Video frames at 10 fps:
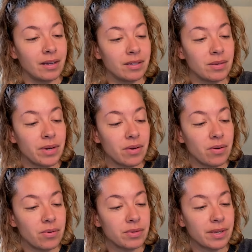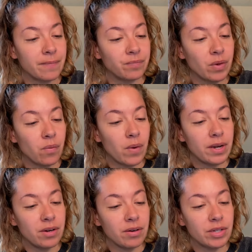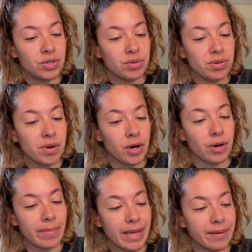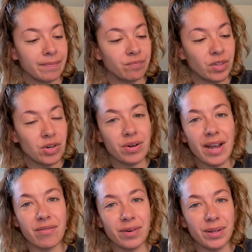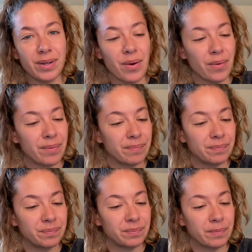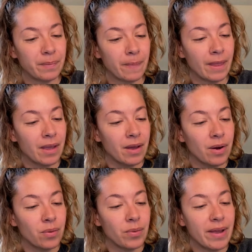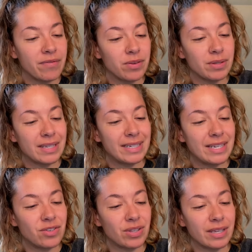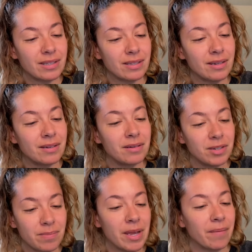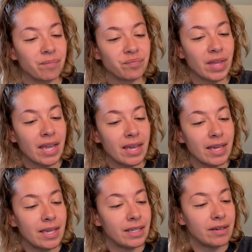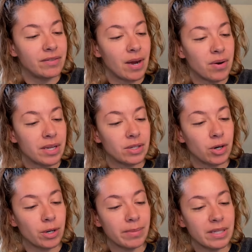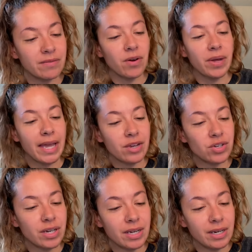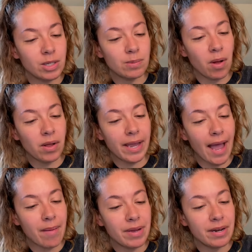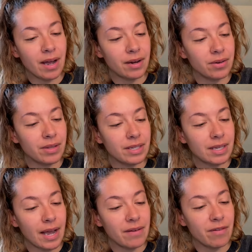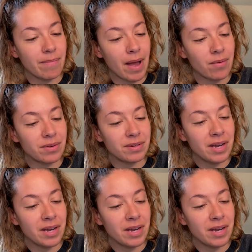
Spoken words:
it goes, when you're a true hermit, you're never alone. Rafe used to teach this to me. He lived out his hermit's vocation in a small cabin under the side of a mountain